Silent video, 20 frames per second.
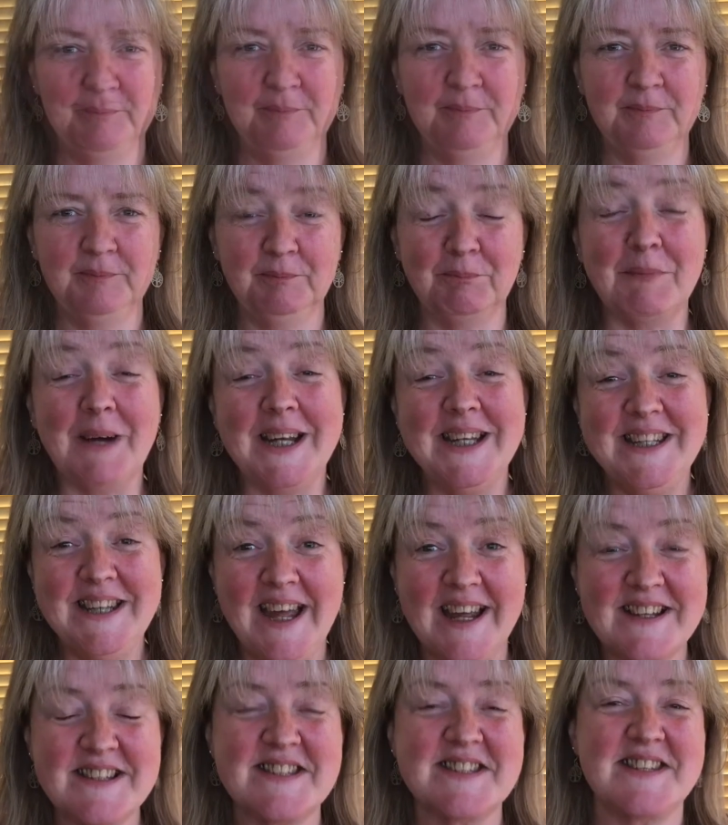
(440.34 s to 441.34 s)
My
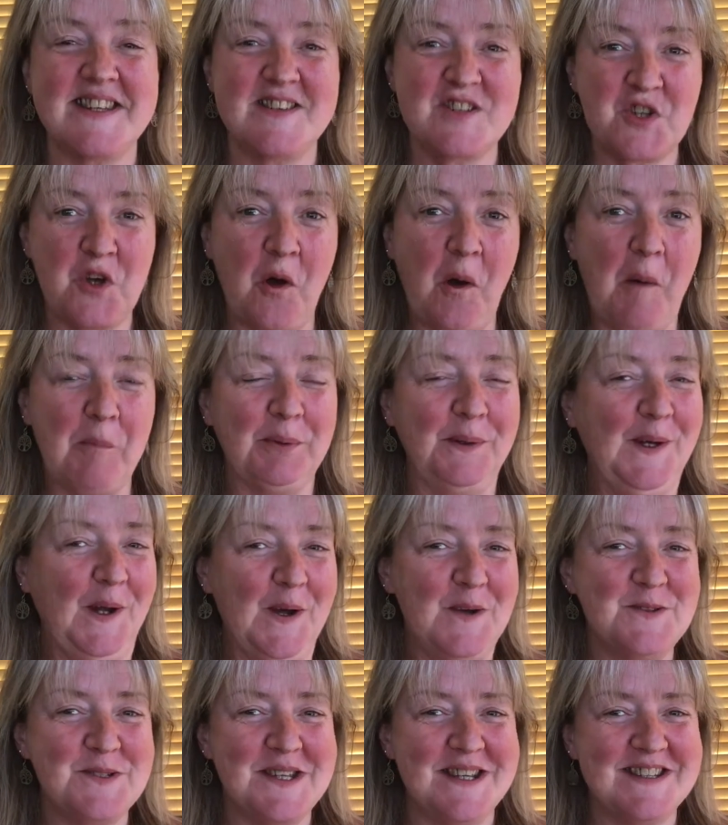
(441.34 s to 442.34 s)
next top
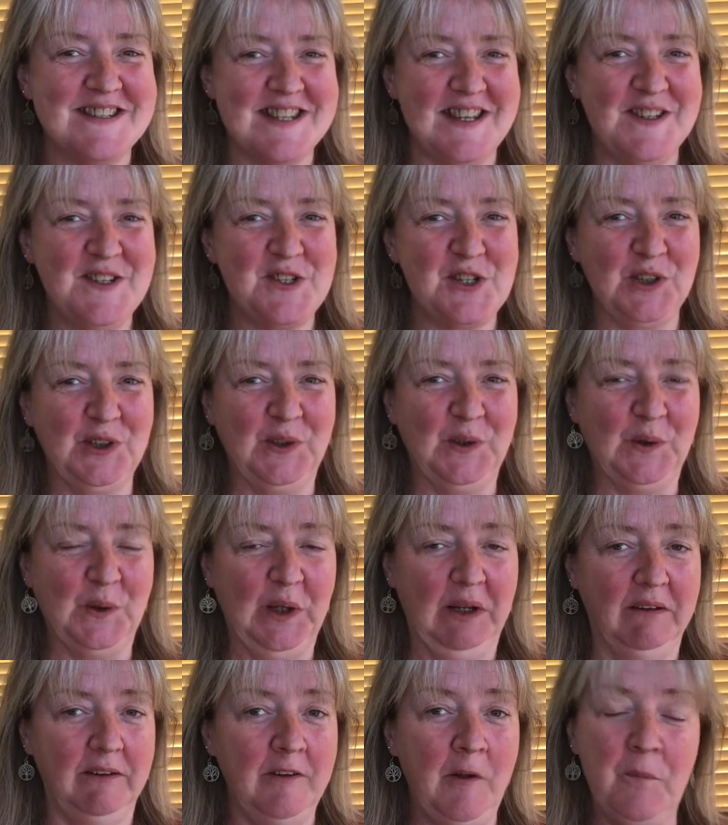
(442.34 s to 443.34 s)
note essential
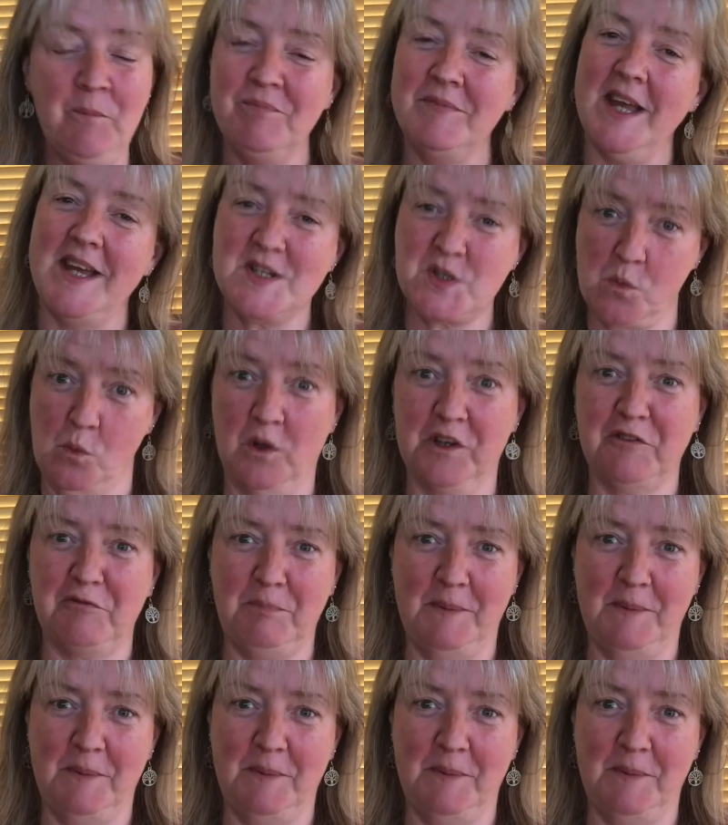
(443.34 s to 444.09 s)
oil is one of my